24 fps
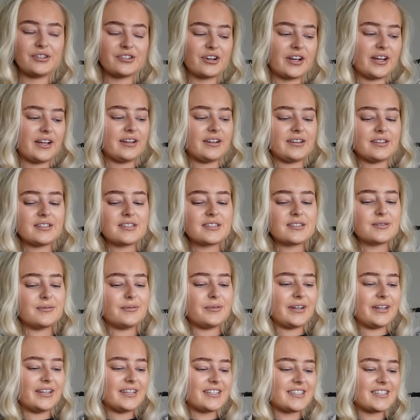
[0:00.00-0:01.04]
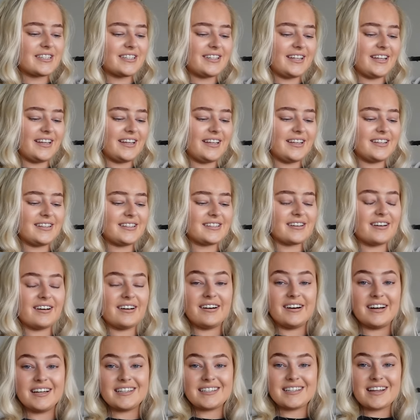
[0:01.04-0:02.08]
trainers, which these
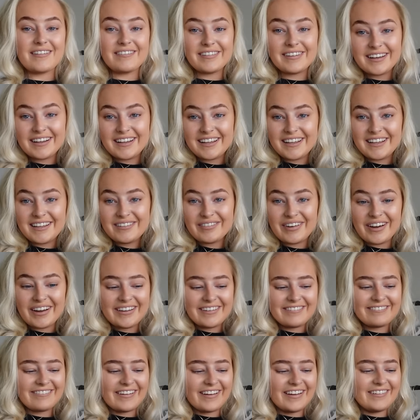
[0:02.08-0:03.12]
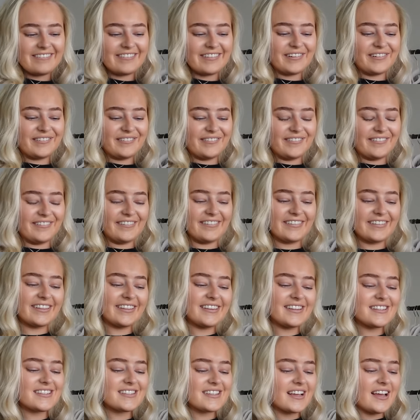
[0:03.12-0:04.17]
are definitely my favourite
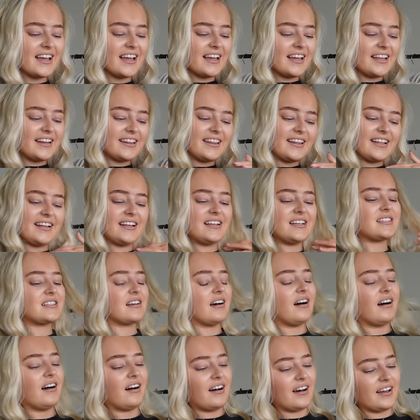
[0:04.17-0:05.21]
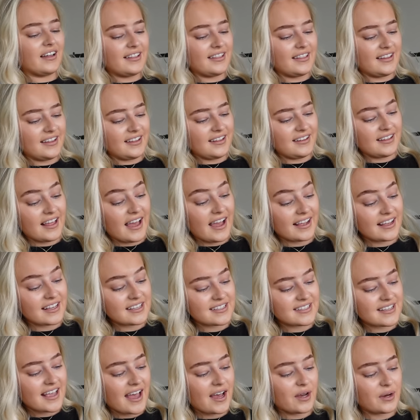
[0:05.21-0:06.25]
ones. These are the, they're
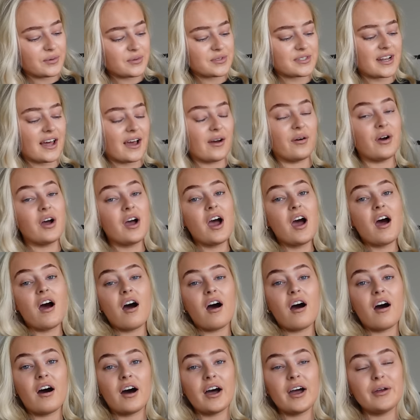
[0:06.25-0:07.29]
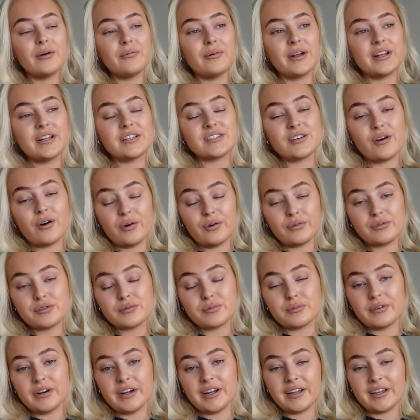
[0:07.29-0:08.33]
gazelles. Now, I went to
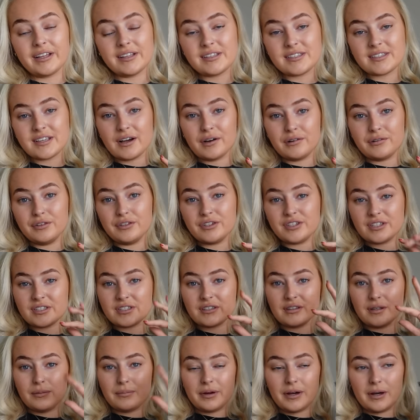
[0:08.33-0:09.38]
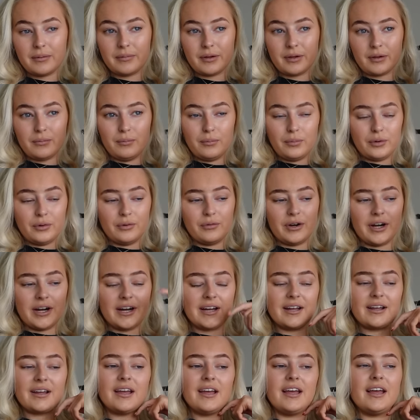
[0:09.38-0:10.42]
Offspring and Selfridges in the Birmingham
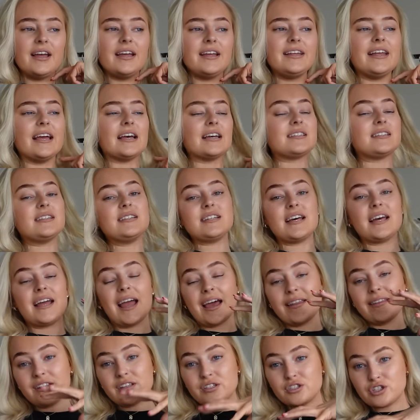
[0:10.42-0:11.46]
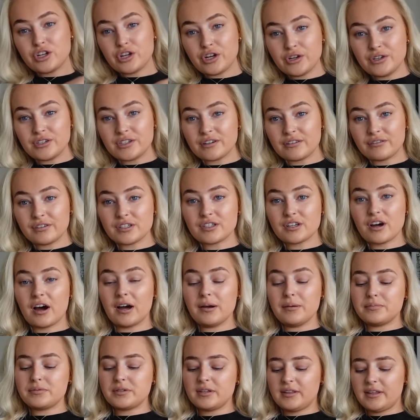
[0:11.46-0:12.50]
Bullring yesterday, and there's two different
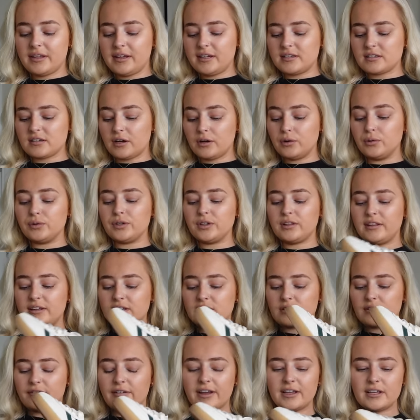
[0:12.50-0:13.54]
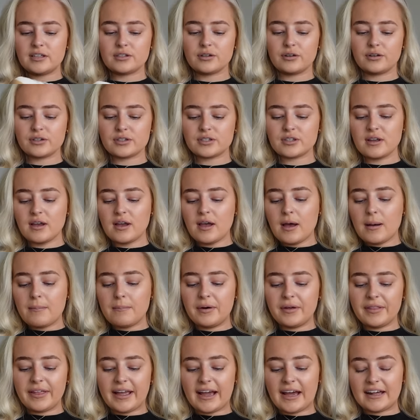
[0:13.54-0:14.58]
types of these. I ordered these off ASOS,
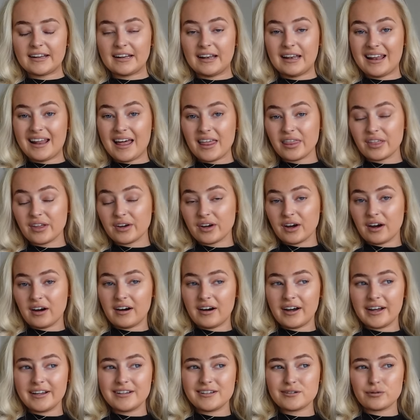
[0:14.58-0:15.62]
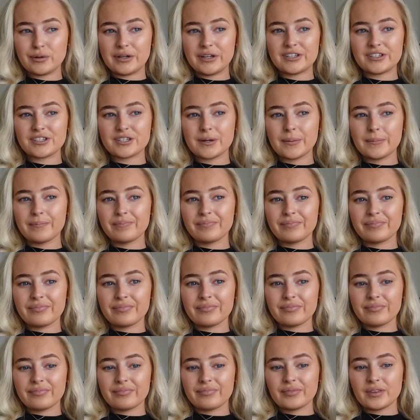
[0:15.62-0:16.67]
but they had a leather kind, which
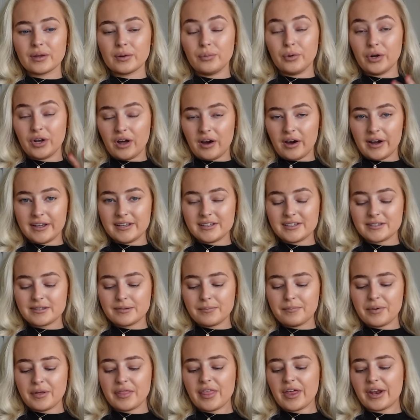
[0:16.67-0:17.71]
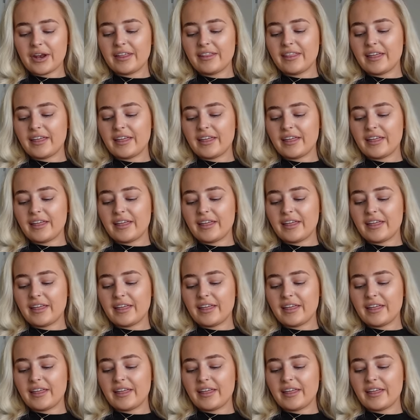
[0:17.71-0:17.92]
were nice, but then I